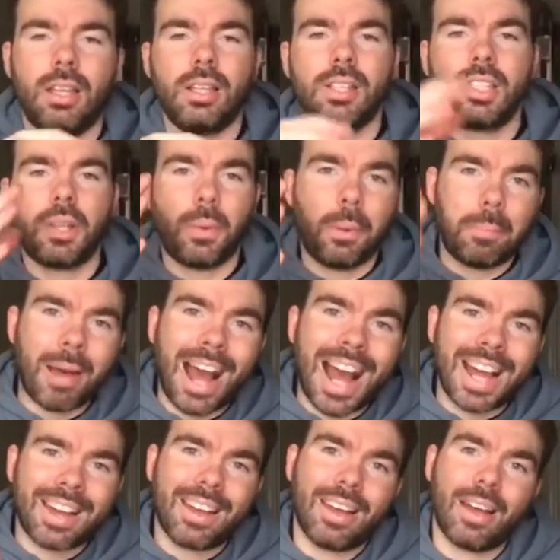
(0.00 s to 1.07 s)
So we're
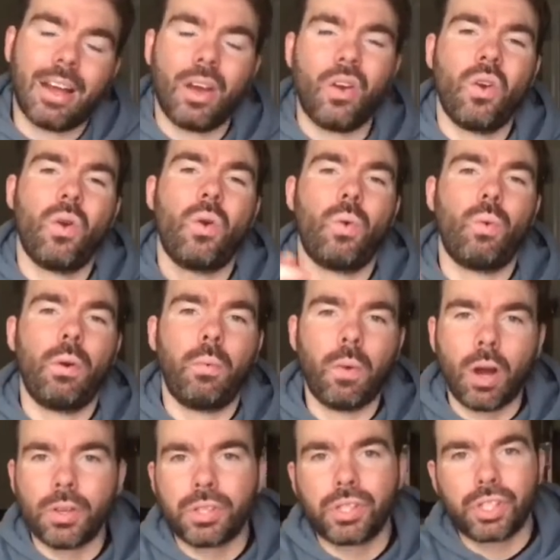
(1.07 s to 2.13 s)
back, we're
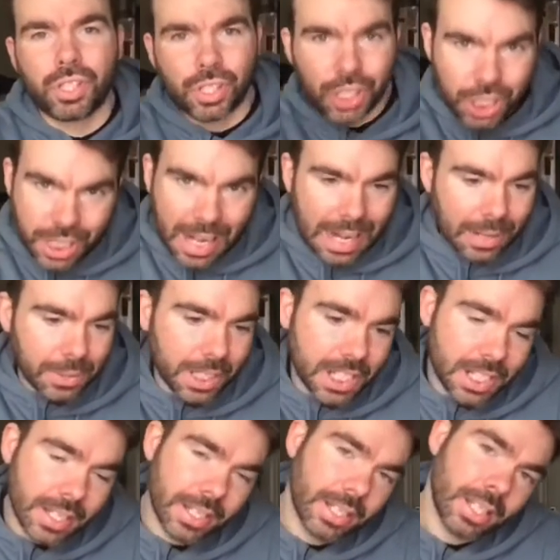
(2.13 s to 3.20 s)
washed and
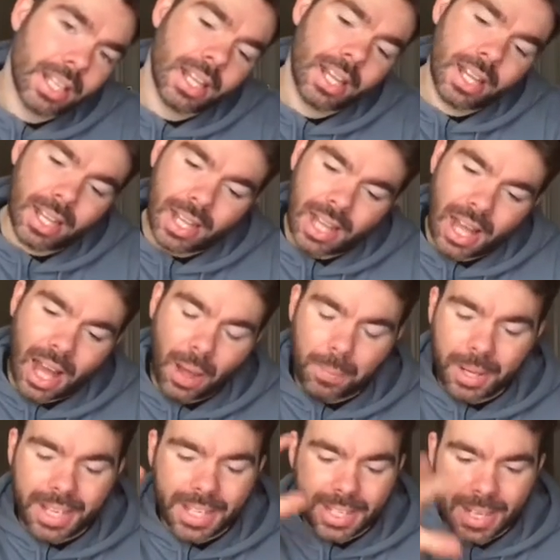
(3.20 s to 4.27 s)
showered, and
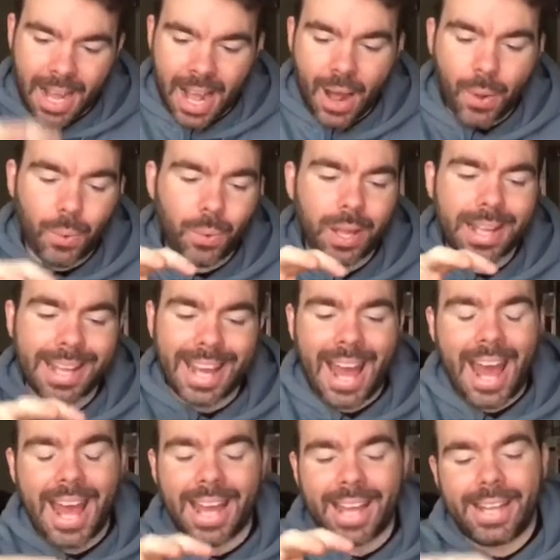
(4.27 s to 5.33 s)
we can now
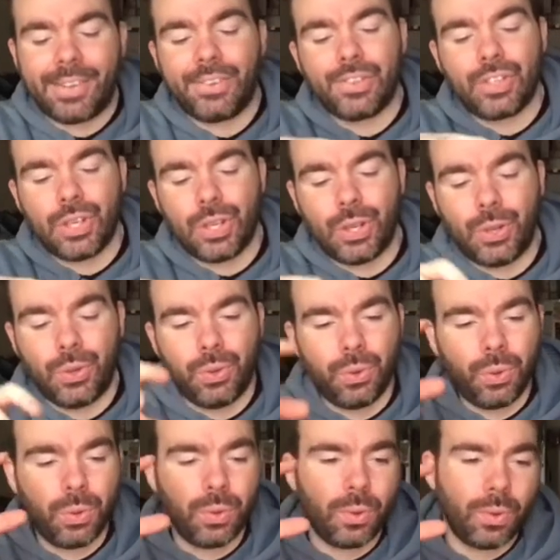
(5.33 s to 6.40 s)
get into
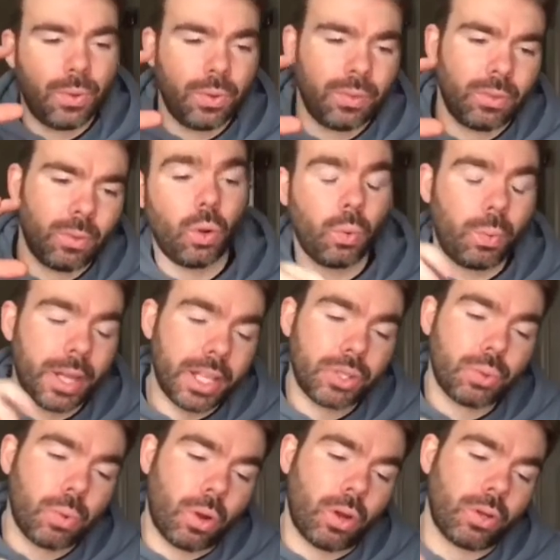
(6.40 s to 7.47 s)
or
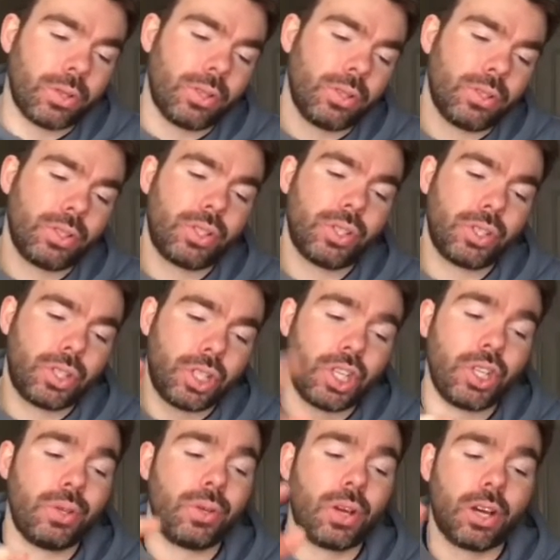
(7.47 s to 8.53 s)
which one should
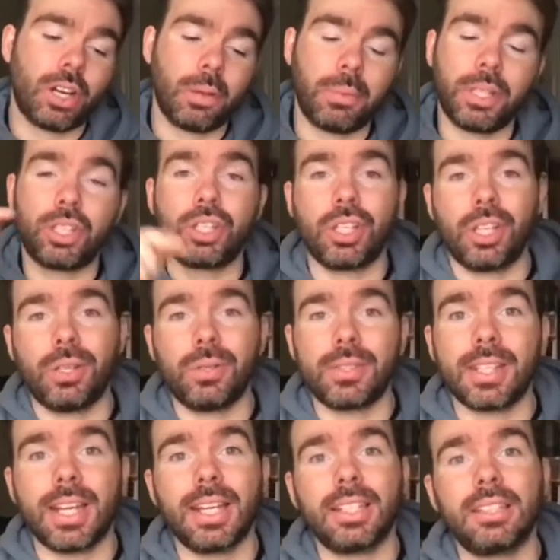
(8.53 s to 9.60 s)
you kind of be
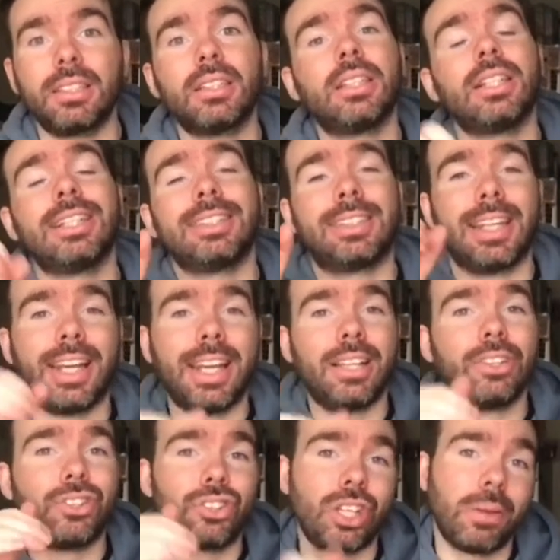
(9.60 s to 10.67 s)
choosing to
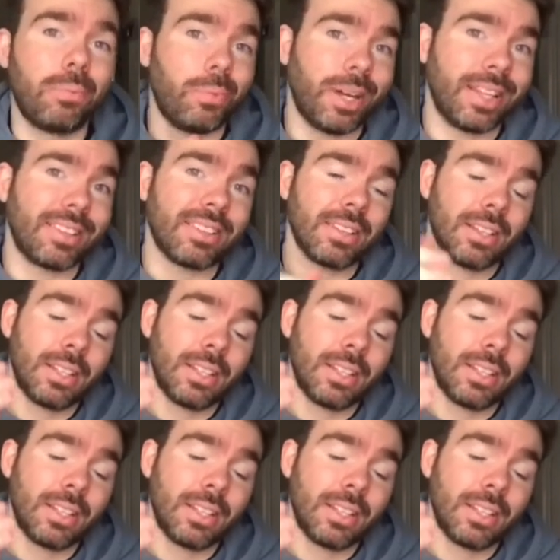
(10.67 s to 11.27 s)
hit the gym with.